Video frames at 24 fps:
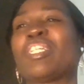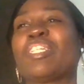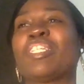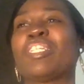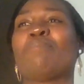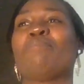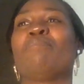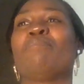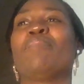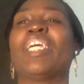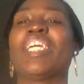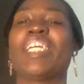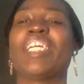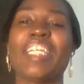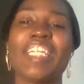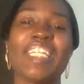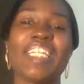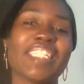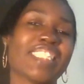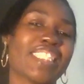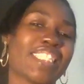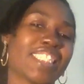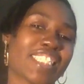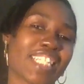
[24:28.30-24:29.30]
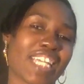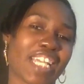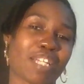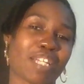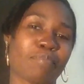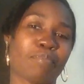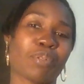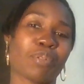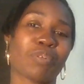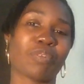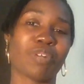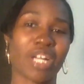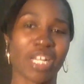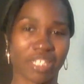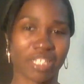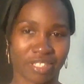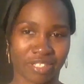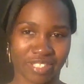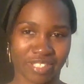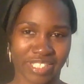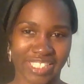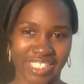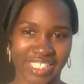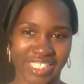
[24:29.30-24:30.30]
of the biggies is like
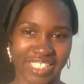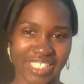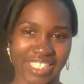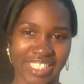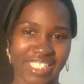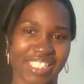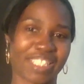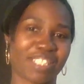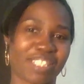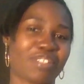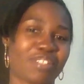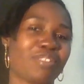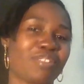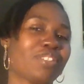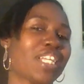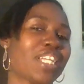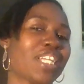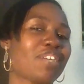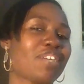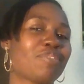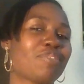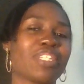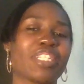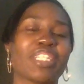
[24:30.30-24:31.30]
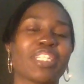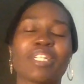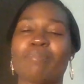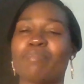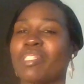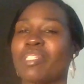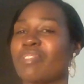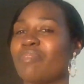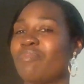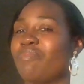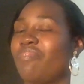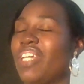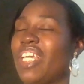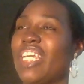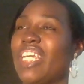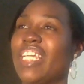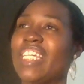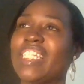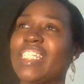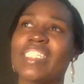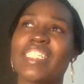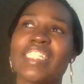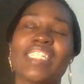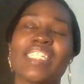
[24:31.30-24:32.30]
bureaucracy. So like when it comes to
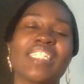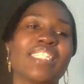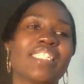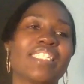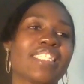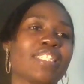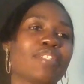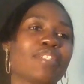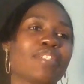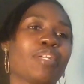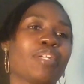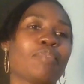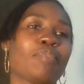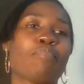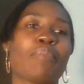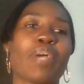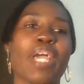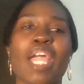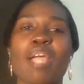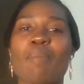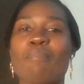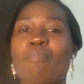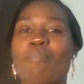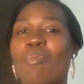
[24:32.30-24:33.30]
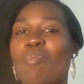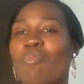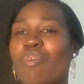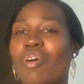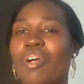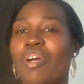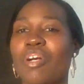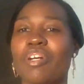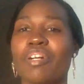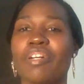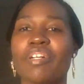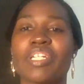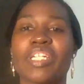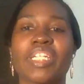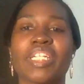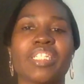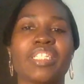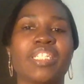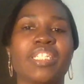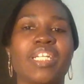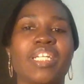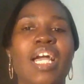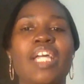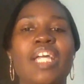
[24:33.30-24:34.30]
visas and paperwork
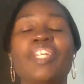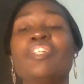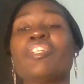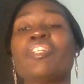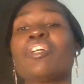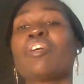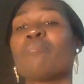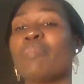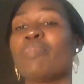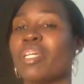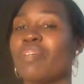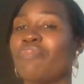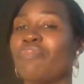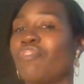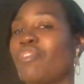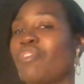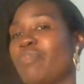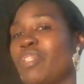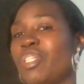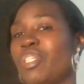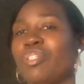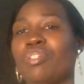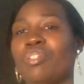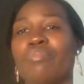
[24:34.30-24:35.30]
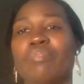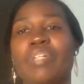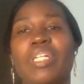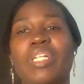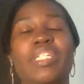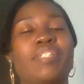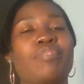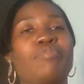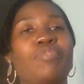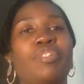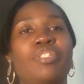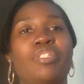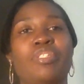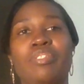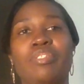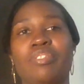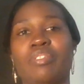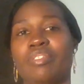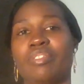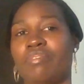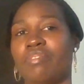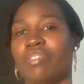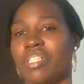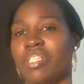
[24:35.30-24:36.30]
and, being from the U.S., we're
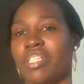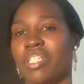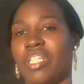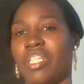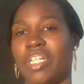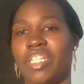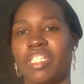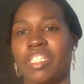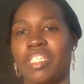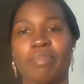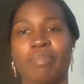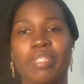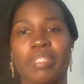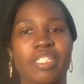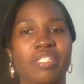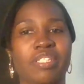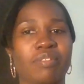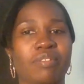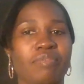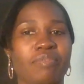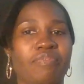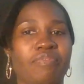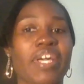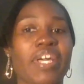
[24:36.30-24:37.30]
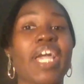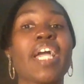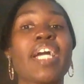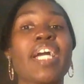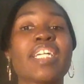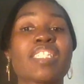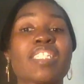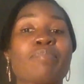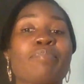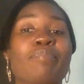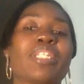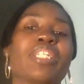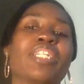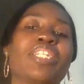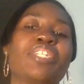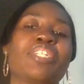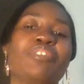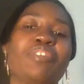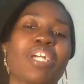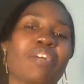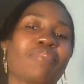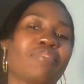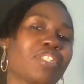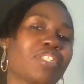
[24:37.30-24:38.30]
used to things being so fast, but then
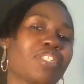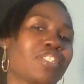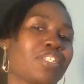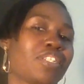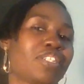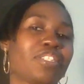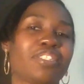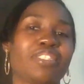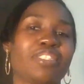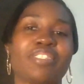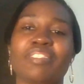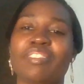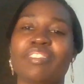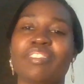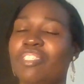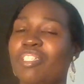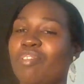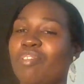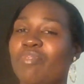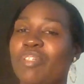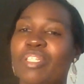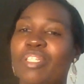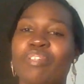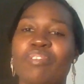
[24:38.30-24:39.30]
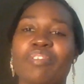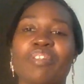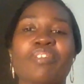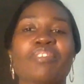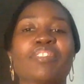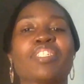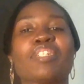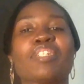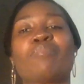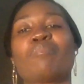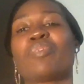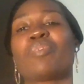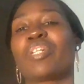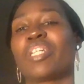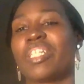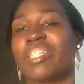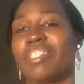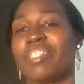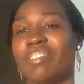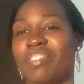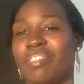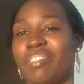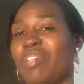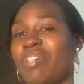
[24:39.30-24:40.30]
you have to learn, when you go somewhere
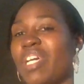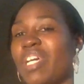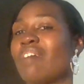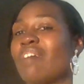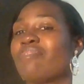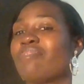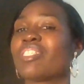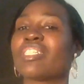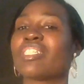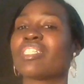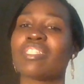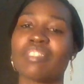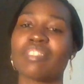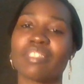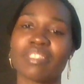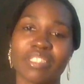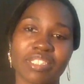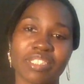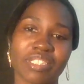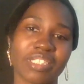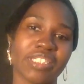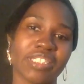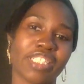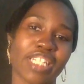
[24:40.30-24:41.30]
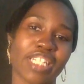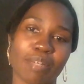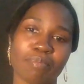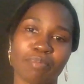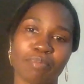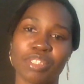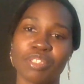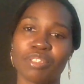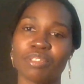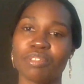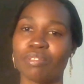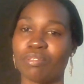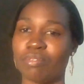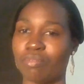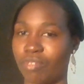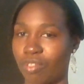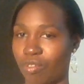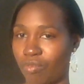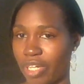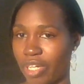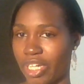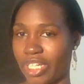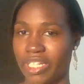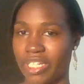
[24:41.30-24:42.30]
else, you have to learn to adapt to
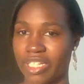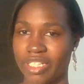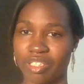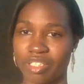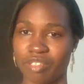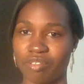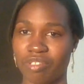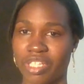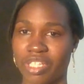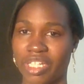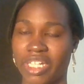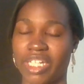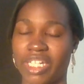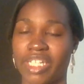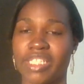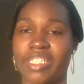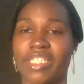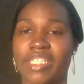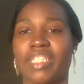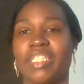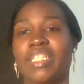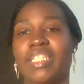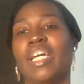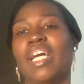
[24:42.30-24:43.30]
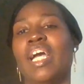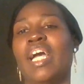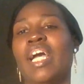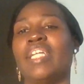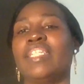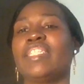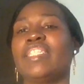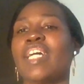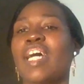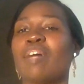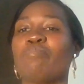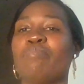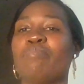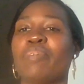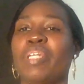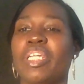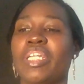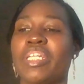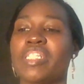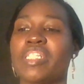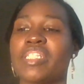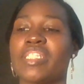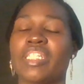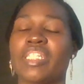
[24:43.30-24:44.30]
the way they do things and not
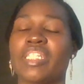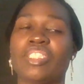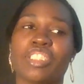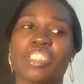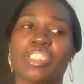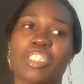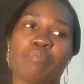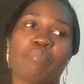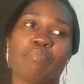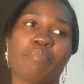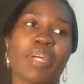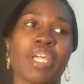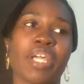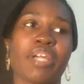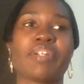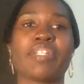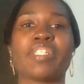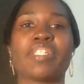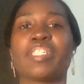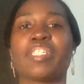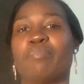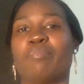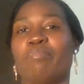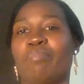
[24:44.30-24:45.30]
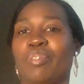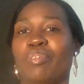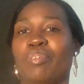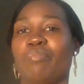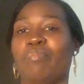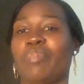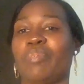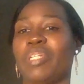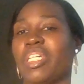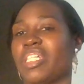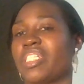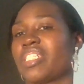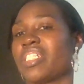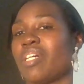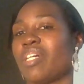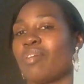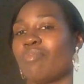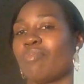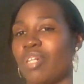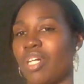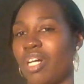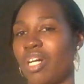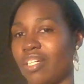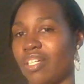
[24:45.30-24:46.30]
be in such a comparison mode, because
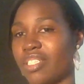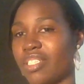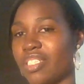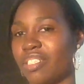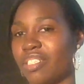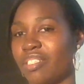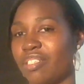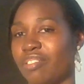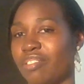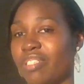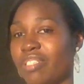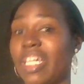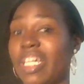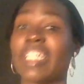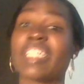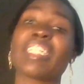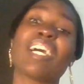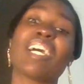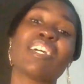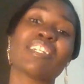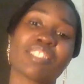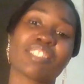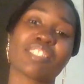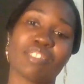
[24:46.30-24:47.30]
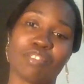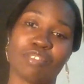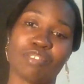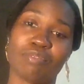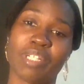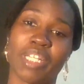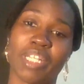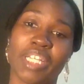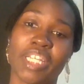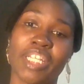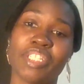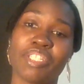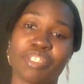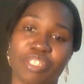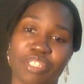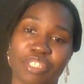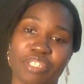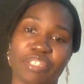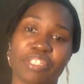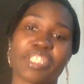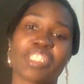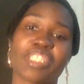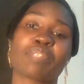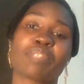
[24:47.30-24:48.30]
that can also hinder
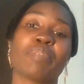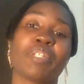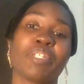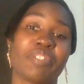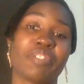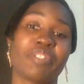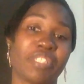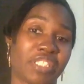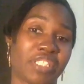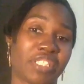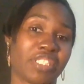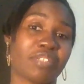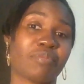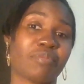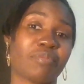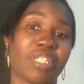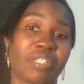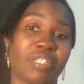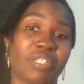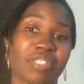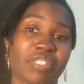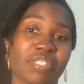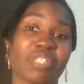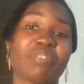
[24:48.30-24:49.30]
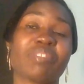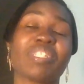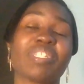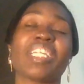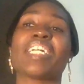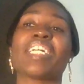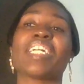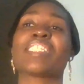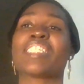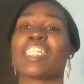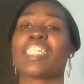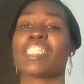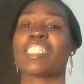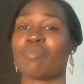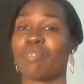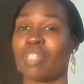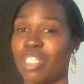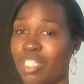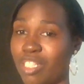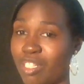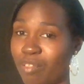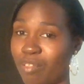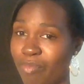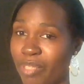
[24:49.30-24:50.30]
your experience as well. So yes, that's
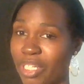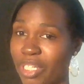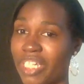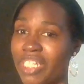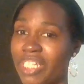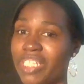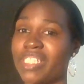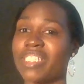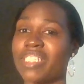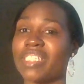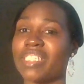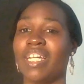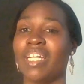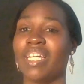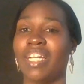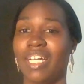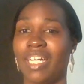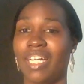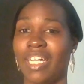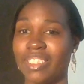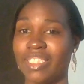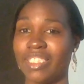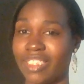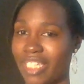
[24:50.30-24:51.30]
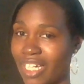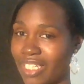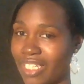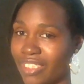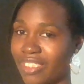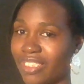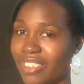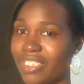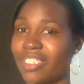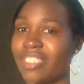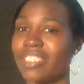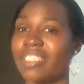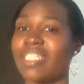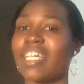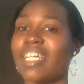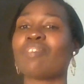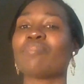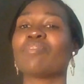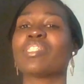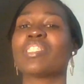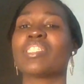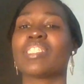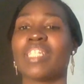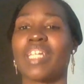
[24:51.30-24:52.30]
one of the biggest Challenges, I
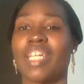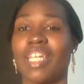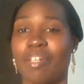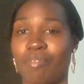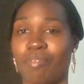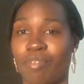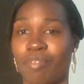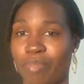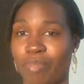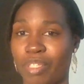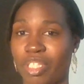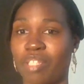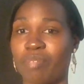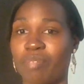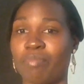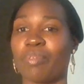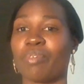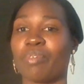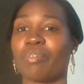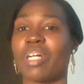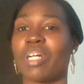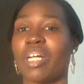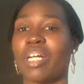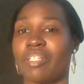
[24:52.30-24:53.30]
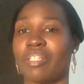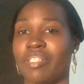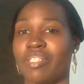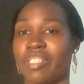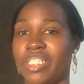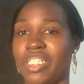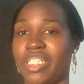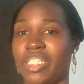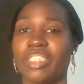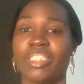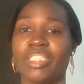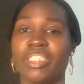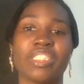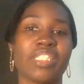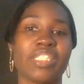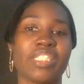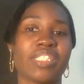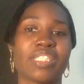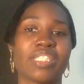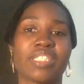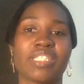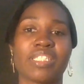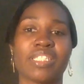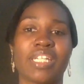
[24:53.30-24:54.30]
would say, will be the bureaucracy and
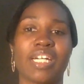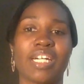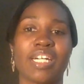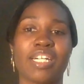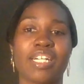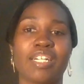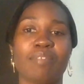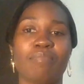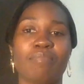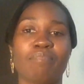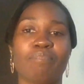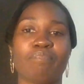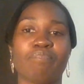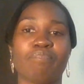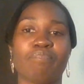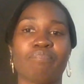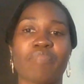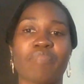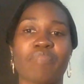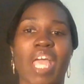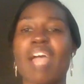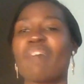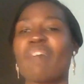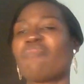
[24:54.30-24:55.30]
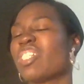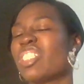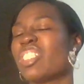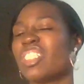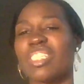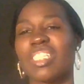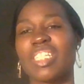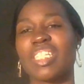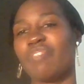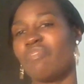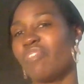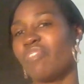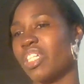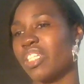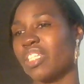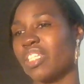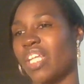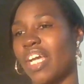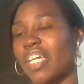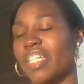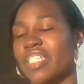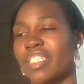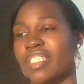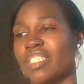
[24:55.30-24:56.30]
just average living.
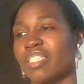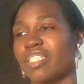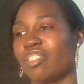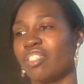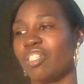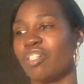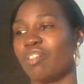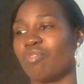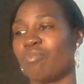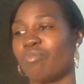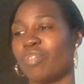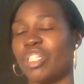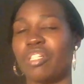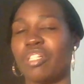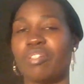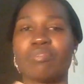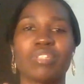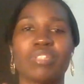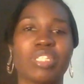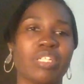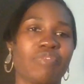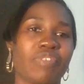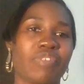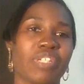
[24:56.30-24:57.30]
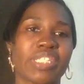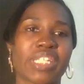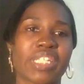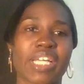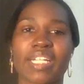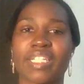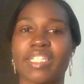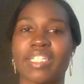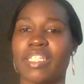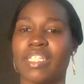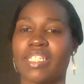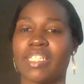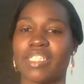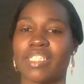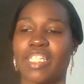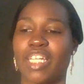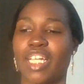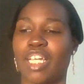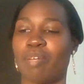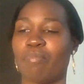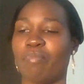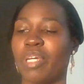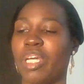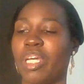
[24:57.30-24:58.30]
Like, we don't live exactly the
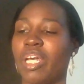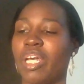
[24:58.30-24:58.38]
same.